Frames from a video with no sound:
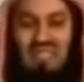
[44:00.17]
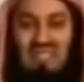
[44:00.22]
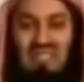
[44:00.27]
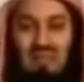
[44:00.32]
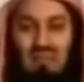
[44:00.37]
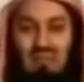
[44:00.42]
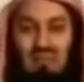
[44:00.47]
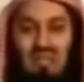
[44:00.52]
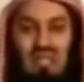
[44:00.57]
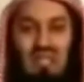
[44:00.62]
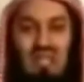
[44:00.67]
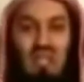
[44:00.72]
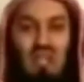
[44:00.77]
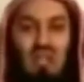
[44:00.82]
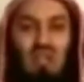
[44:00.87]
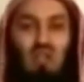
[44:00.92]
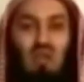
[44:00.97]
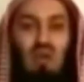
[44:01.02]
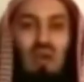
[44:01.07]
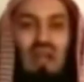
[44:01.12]
to get something,
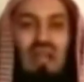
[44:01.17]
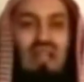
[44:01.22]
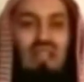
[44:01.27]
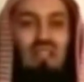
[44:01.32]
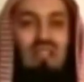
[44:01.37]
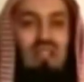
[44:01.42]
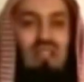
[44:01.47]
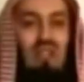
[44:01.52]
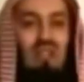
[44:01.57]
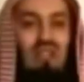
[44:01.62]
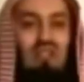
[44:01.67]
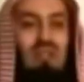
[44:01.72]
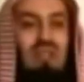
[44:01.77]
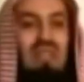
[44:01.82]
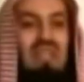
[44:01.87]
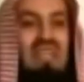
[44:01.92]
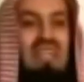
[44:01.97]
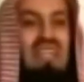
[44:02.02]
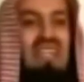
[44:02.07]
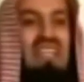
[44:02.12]
you are actually going
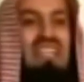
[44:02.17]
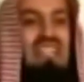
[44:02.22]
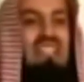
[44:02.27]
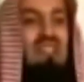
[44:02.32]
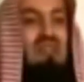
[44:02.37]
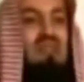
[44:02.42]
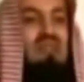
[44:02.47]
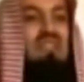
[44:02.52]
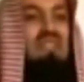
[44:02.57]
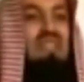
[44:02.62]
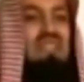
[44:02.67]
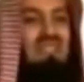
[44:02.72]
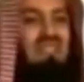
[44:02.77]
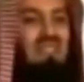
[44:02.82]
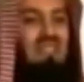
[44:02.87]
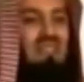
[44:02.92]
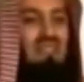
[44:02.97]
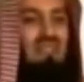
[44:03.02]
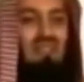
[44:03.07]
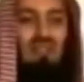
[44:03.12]
to increase your
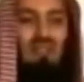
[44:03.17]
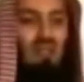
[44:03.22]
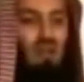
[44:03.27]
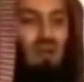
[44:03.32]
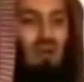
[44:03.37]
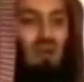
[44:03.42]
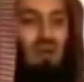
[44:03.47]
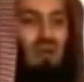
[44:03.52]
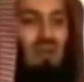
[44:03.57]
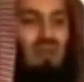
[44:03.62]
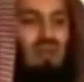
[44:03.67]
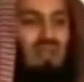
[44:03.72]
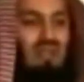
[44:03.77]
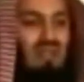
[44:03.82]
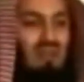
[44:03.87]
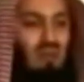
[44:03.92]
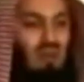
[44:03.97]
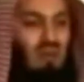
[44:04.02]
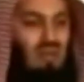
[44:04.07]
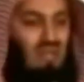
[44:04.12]
sustenance. No,
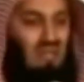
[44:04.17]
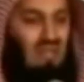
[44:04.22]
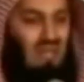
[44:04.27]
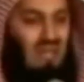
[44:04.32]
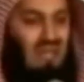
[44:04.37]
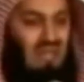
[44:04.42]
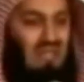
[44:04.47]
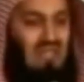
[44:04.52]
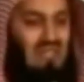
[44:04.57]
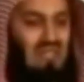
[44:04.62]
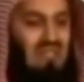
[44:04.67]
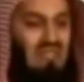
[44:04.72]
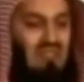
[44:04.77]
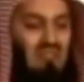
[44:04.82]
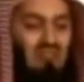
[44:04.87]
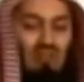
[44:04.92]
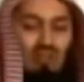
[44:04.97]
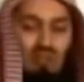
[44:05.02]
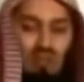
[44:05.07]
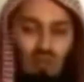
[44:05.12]
what Allah has
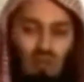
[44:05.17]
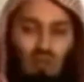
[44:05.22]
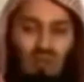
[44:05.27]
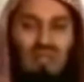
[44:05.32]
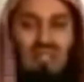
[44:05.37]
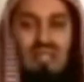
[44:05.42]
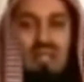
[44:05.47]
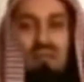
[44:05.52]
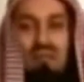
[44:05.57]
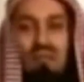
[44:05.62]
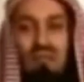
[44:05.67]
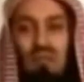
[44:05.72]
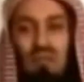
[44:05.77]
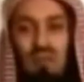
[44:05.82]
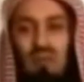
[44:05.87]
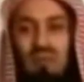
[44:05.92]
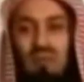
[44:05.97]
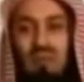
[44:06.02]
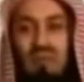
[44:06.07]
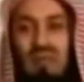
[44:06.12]
written for you will come to
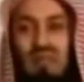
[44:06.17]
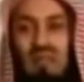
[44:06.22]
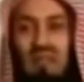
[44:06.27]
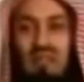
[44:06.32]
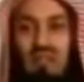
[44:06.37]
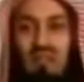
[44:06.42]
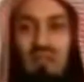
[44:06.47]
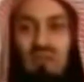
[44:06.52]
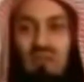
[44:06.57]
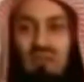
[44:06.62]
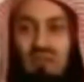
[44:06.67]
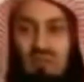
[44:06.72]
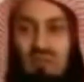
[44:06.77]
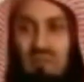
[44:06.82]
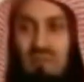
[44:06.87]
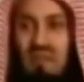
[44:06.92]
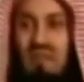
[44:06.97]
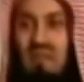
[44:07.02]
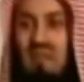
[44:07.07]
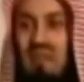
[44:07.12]
you. So
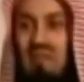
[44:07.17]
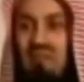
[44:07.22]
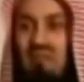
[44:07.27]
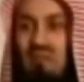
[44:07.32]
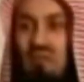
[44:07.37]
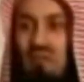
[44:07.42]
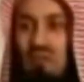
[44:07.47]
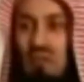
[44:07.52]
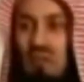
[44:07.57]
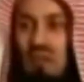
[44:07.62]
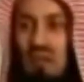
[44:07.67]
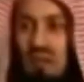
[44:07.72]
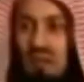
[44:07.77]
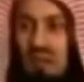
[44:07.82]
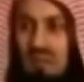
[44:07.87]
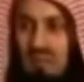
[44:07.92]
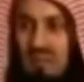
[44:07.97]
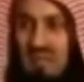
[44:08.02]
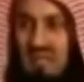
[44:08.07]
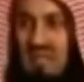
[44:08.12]
be careful
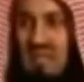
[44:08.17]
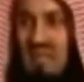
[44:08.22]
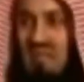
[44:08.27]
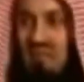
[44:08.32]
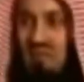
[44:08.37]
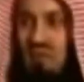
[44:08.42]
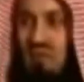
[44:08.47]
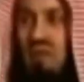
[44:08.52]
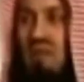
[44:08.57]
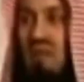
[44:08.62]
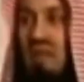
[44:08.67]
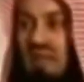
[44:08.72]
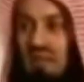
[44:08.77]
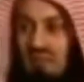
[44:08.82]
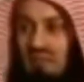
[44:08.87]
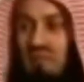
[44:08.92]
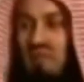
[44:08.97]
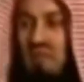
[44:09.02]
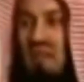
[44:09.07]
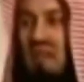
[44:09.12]

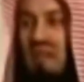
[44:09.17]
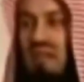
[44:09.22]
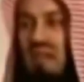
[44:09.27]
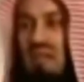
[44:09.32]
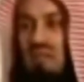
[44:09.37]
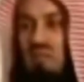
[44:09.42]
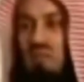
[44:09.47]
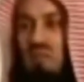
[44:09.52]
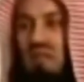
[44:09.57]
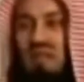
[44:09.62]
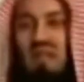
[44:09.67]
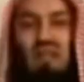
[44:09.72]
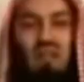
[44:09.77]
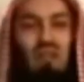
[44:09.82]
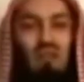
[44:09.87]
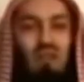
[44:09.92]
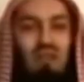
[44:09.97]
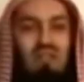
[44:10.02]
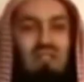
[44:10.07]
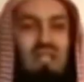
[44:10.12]
and fear Allah
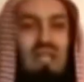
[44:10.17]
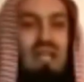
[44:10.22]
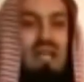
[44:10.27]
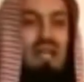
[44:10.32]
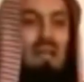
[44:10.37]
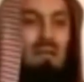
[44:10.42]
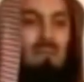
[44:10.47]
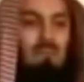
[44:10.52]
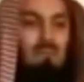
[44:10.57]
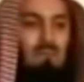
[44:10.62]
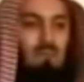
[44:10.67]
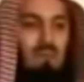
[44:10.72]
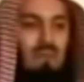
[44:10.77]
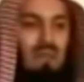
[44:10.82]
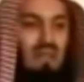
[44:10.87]
subhanahu wa ta'ala.